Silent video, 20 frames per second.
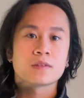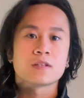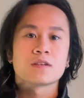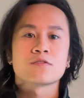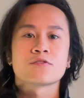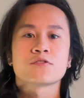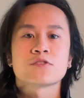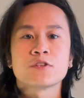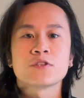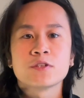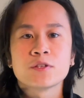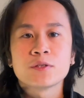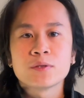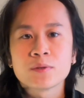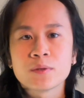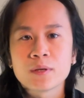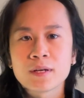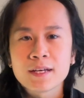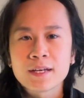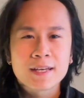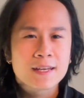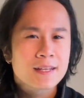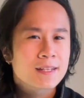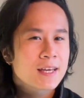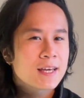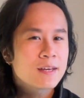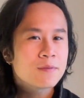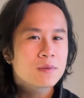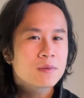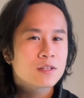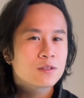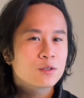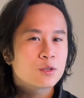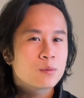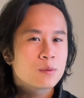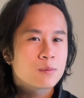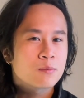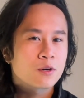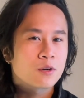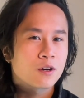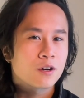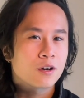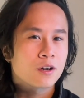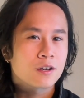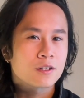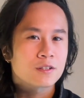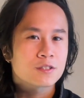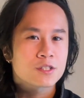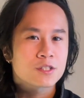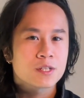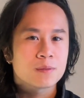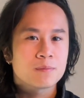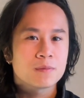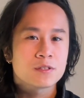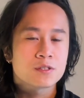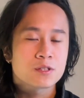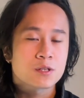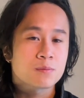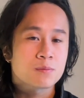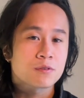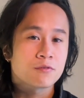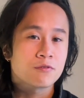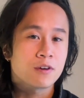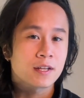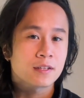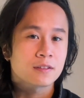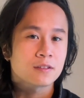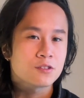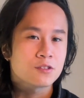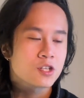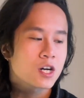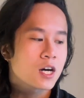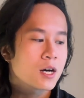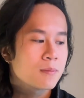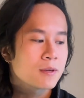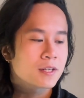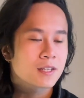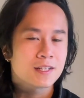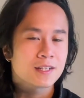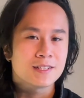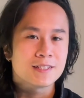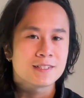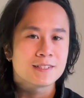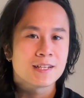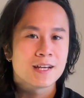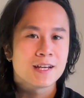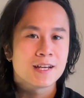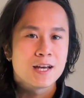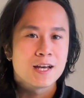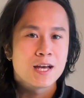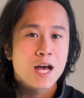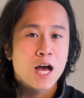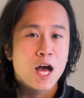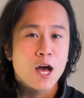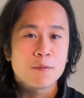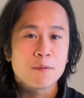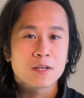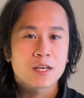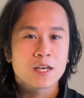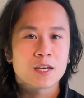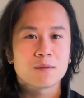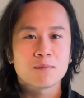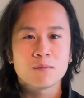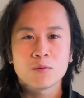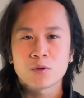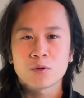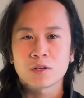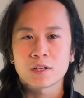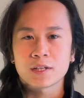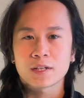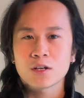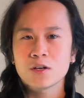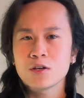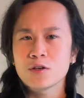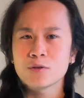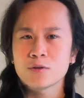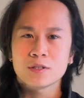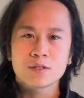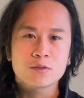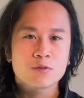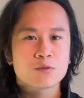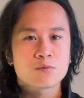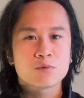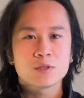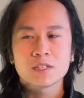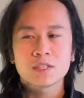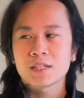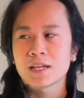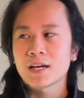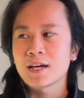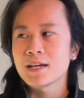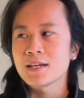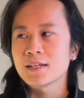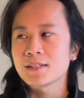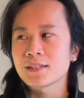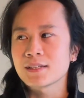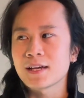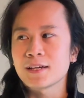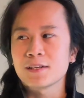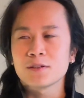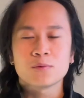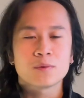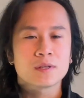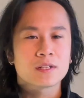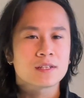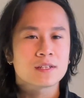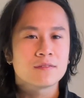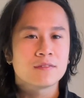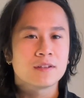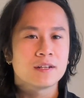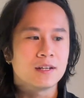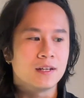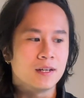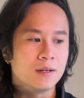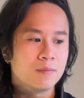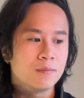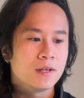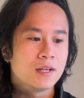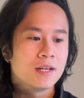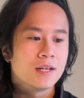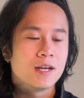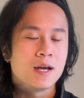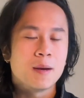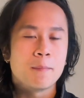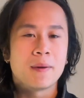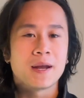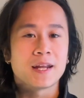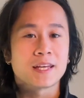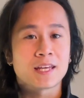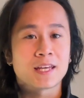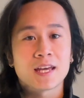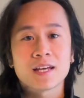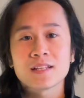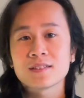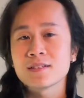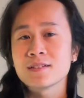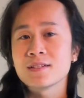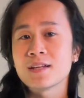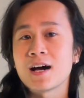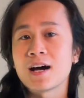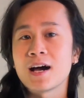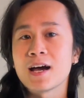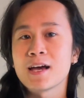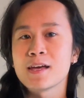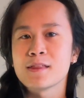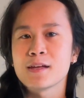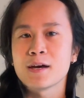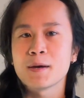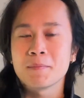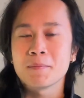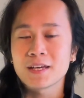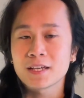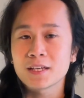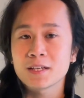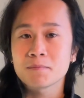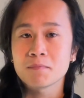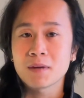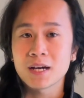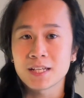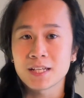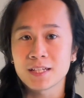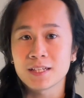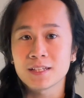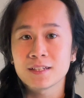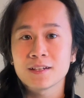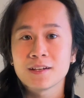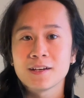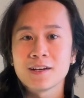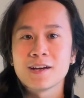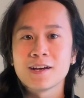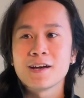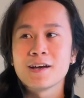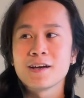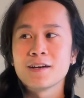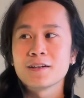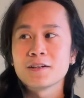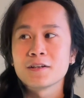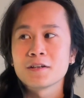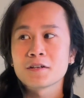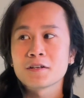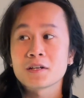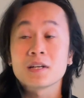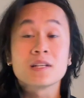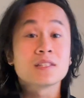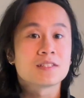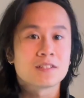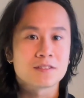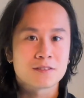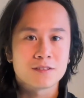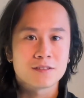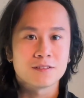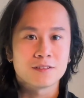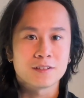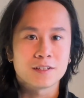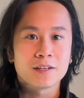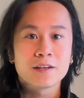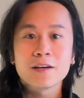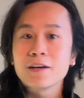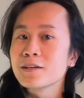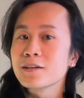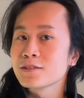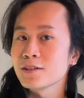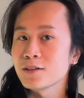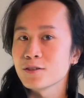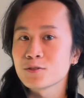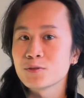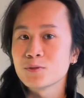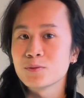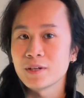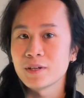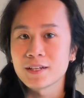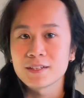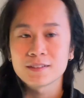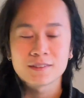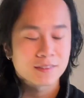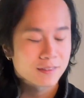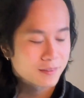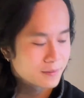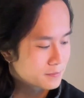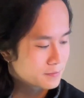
So it gave me a little bit more hardship in terms of finding the job, because I became more like, oh, this was really nice. I don't want to give that up, but I can't deny that making money consistently is also nice.